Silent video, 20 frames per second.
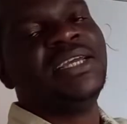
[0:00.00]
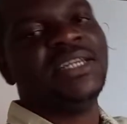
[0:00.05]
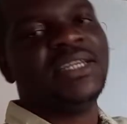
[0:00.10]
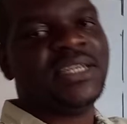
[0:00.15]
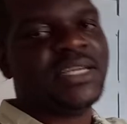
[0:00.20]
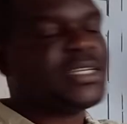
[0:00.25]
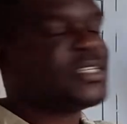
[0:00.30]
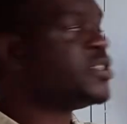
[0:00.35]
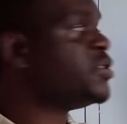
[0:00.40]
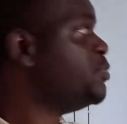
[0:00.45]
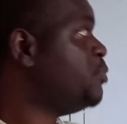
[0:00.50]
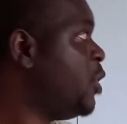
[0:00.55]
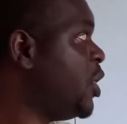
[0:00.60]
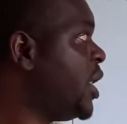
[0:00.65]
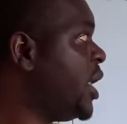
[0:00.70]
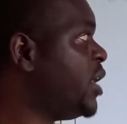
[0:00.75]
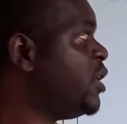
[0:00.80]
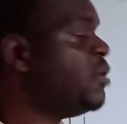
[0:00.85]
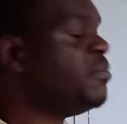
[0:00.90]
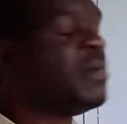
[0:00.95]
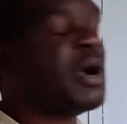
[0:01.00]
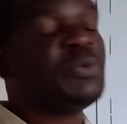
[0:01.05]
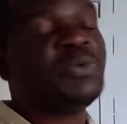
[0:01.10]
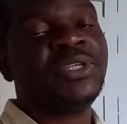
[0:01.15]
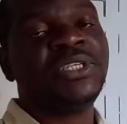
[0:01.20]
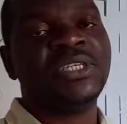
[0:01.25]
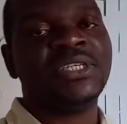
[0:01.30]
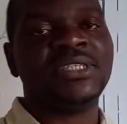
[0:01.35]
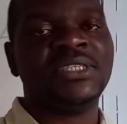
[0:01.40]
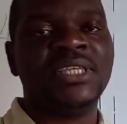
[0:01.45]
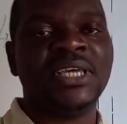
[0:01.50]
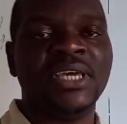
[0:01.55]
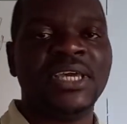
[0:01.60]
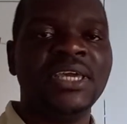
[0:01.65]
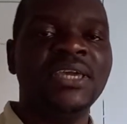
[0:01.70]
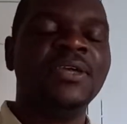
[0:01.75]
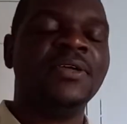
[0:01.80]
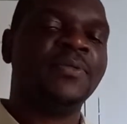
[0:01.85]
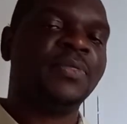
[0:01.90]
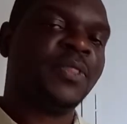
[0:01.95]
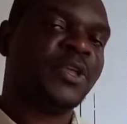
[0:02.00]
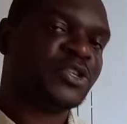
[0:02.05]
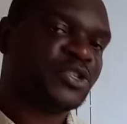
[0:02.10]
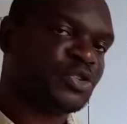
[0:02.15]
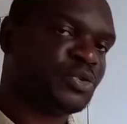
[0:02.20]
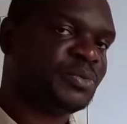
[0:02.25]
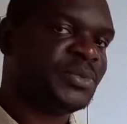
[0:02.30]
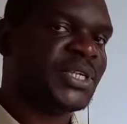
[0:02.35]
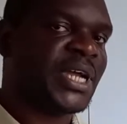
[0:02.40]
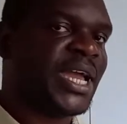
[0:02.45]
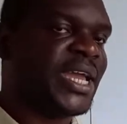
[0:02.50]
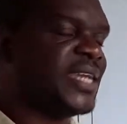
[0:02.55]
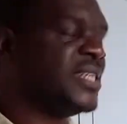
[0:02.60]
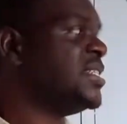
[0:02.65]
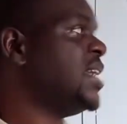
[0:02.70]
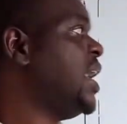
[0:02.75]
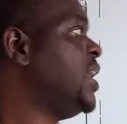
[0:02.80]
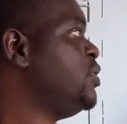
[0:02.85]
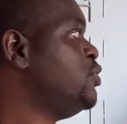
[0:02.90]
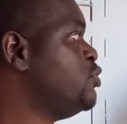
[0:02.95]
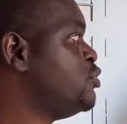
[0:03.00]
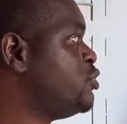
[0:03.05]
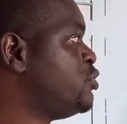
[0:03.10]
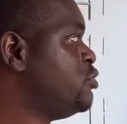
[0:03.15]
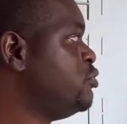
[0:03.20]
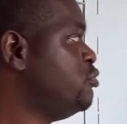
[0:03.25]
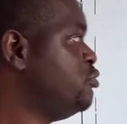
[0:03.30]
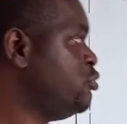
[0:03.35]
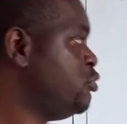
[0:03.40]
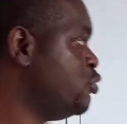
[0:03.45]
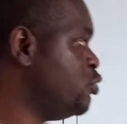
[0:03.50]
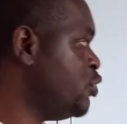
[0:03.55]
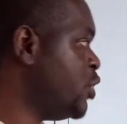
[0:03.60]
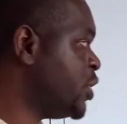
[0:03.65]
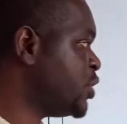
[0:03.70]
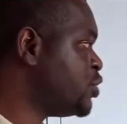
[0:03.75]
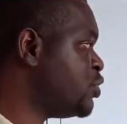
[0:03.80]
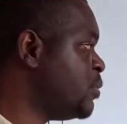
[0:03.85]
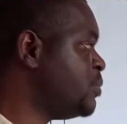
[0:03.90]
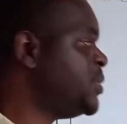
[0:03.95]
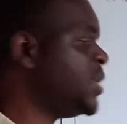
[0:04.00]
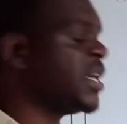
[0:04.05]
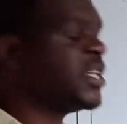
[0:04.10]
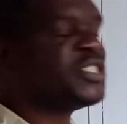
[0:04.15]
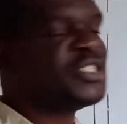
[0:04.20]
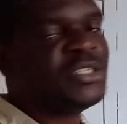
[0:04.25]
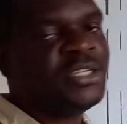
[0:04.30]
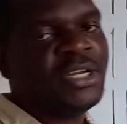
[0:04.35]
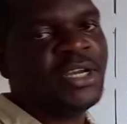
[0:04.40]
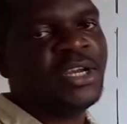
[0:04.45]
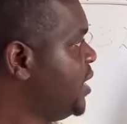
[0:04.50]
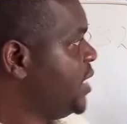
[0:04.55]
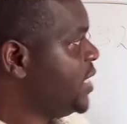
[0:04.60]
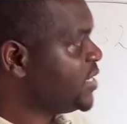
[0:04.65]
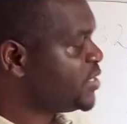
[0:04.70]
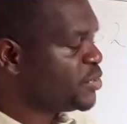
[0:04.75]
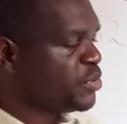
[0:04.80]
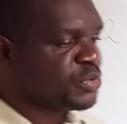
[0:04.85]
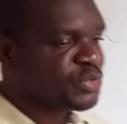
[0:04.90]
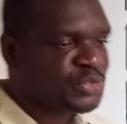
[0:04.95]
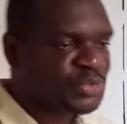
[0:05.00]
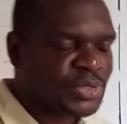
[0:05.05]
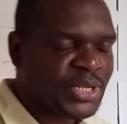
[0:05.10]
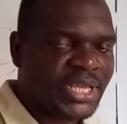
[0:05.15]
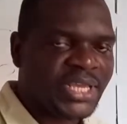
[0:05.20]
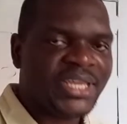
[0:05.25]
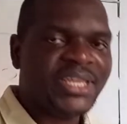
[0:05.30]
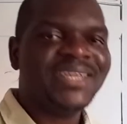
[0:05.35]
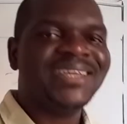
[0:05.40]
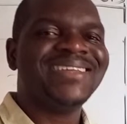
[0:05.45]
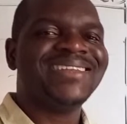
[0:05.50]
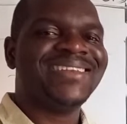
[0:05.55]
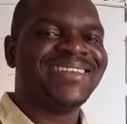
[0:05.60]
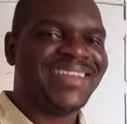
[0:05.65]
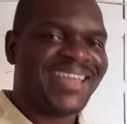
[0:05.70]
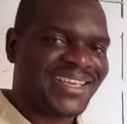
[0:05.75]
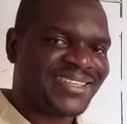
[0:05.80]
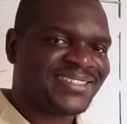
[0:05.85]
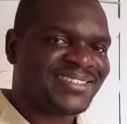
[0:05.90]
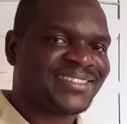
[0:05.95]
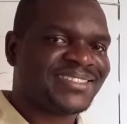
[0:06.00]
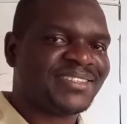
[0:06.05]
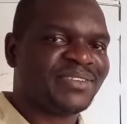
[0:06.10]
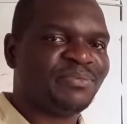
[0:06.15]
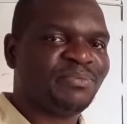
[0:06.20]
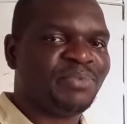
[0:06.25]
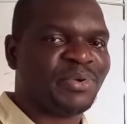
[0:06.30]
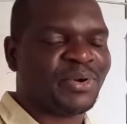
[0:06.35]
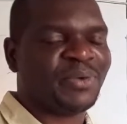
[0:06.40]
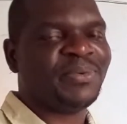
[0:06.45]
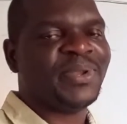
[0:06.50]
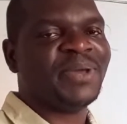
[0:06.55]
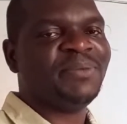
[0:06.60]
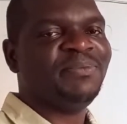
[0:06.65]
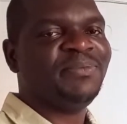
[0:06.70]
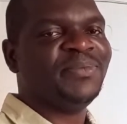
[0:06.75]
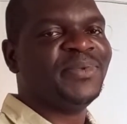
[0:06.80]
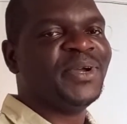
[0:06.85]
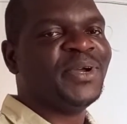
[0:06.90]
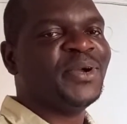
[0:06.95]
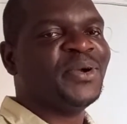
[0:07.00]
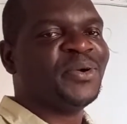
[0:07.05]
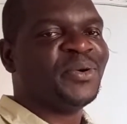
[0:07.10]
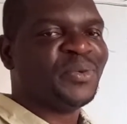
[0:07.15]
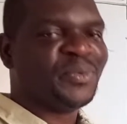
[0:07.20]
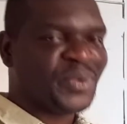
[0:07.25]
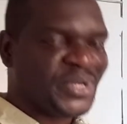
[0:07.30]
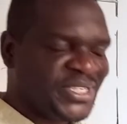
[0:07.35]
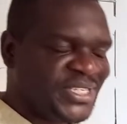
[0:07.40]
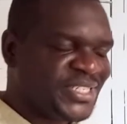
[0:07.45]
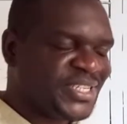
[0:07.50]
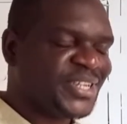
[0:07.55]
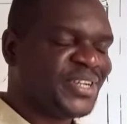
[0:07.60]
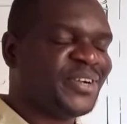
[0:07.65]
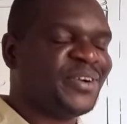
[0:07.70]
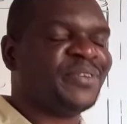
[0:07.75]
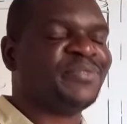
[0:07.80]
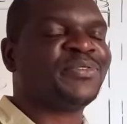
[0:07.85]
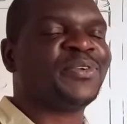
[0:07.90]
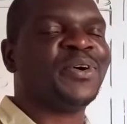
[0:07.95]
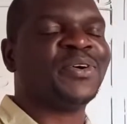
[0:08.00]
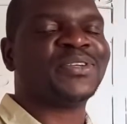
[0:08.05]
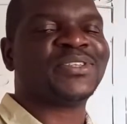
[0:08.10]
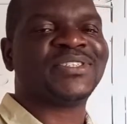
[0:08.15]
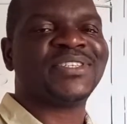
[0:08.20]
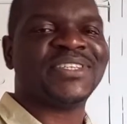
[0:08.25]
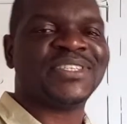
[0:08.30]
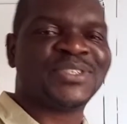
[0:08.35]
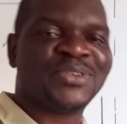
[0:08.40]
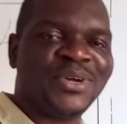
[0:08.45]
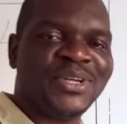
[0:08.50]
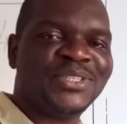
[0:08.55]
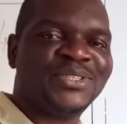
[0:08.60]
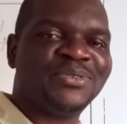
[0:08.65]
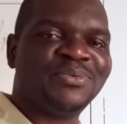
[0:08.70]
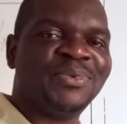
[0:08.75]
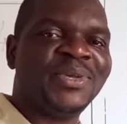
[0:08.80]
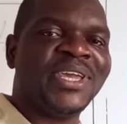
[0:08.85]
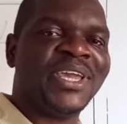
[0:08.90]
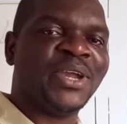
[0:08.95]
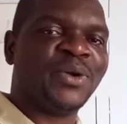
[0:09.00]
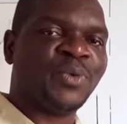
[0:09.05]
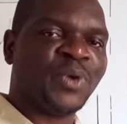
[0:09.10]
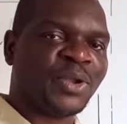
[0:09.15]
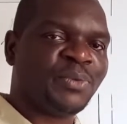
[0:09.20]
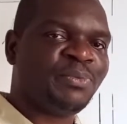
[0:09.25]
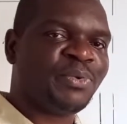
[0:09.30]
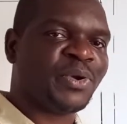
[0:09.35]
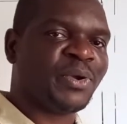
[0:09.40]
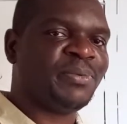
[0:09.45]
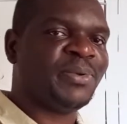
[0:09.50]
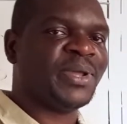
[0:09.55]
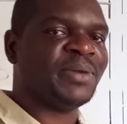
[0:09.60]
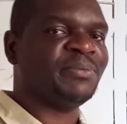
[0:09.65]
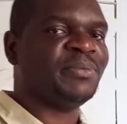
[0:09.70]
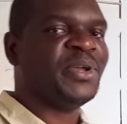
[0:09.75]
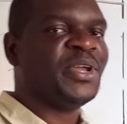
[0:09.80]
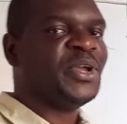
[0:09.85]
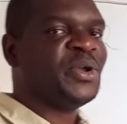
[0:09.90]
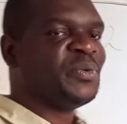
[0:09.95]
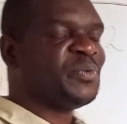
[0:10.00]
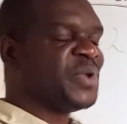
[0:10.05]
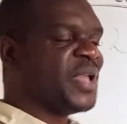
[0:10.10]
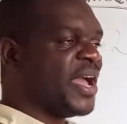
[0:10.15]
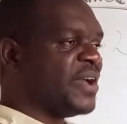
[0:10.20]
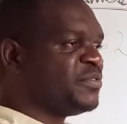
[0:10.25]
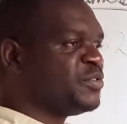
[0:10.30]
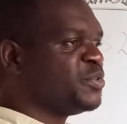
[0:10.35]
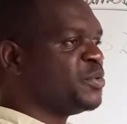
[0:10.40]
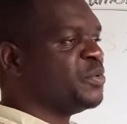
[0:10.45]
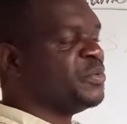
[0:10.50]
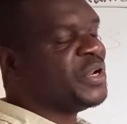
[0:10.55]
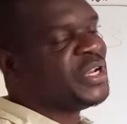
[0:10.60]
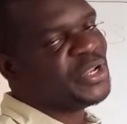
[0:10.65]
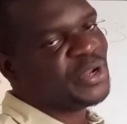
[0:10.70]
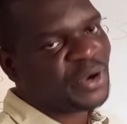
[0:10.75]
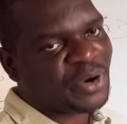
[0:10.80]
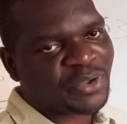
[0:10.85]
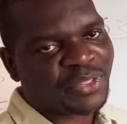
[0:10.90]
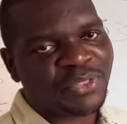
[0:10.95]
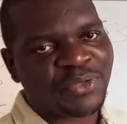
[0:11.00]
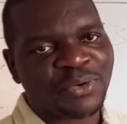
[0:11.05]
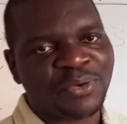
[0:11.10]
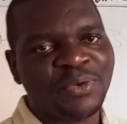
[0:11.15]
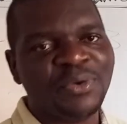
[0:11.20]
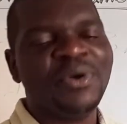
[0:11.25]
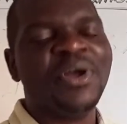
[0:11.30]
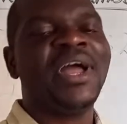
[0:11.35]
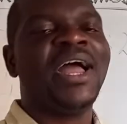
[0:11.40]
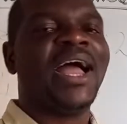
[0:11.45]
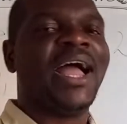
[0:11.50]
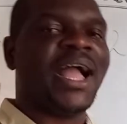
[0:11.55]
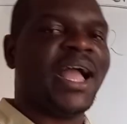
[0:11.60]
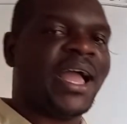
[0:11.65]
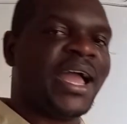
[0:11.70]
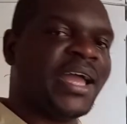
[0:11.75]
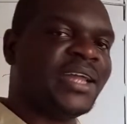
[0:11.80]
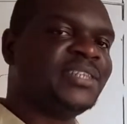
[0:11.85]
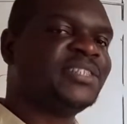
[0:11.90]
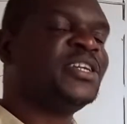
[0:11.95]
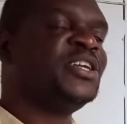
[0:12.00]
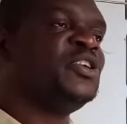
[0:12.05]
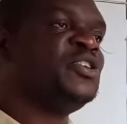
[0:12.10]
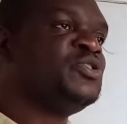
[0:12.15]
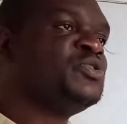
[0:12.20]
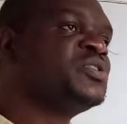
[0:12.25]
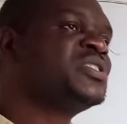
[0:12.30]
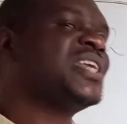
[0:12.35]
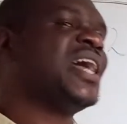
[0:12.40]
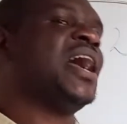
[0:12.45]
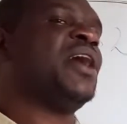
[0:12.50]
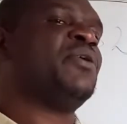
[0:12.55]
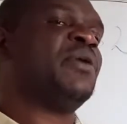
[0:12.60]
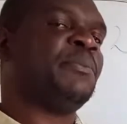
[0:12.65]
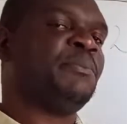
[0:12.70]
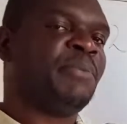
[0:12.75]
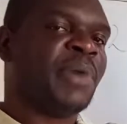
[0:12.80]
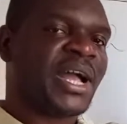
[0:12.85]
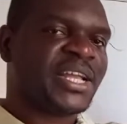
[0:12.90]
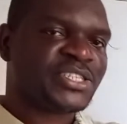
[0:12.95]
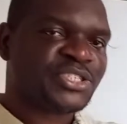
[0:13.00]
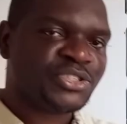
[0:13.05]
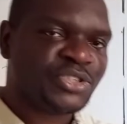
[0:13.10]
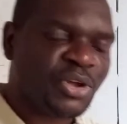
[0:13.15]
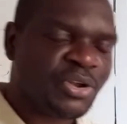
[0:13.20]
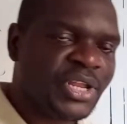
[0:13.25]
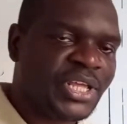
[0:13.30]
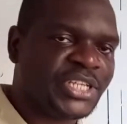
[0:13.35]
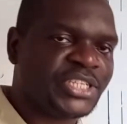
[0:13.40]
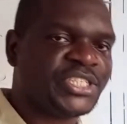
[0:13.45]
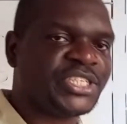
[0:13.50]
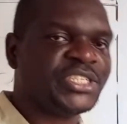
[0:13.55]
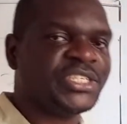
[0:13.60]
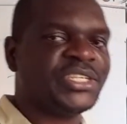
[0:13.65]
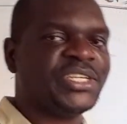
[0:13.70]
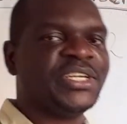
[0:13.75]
the smaller number, which is the subtrahend, and you do your subtraction. Let's go to the next problem, which of course is going to be a word problem. We have to read all through and use our past knowledge